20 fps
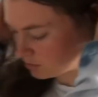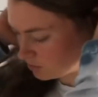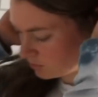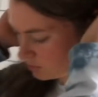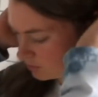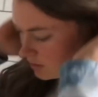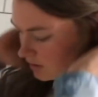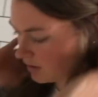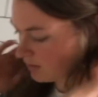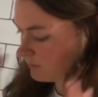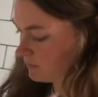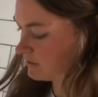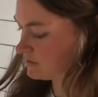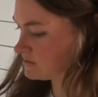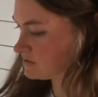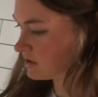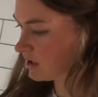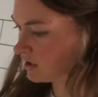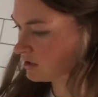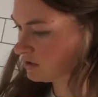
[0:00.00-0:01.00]
cook up
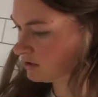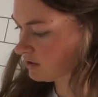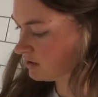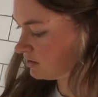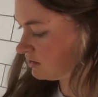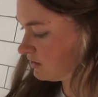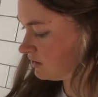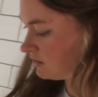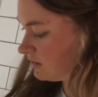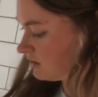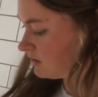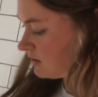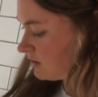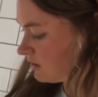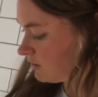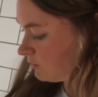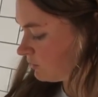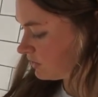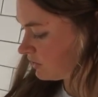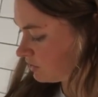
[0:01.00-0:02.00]
this onion,
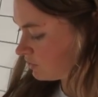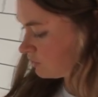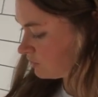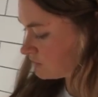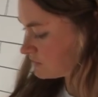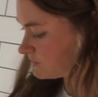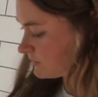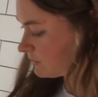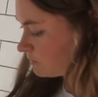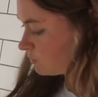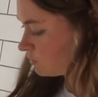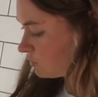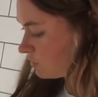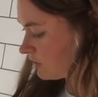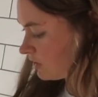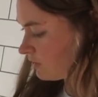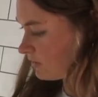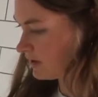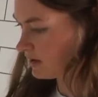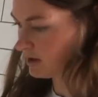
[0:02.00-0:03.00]
when it cooks a bit more,
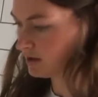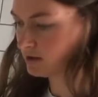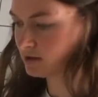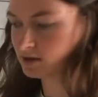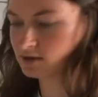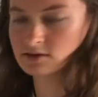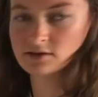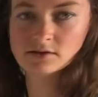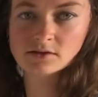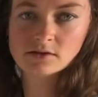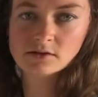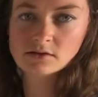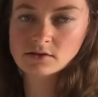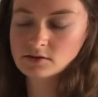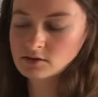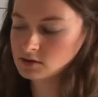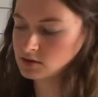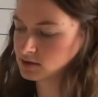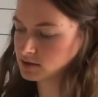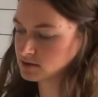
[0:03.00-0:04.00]
I'll add in
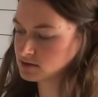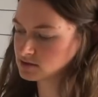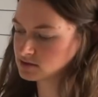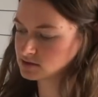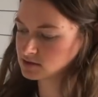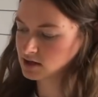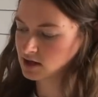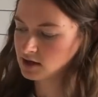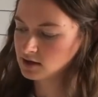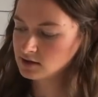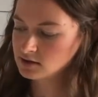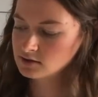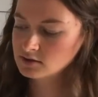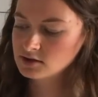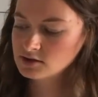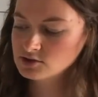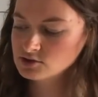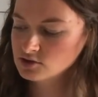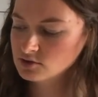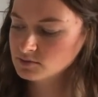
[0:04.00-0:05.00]
the scarlet
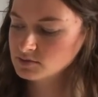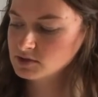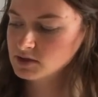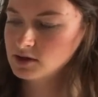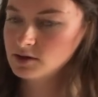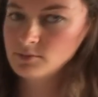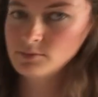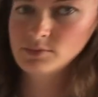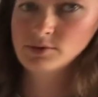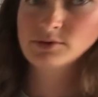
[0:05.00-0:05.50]
that I chopped up.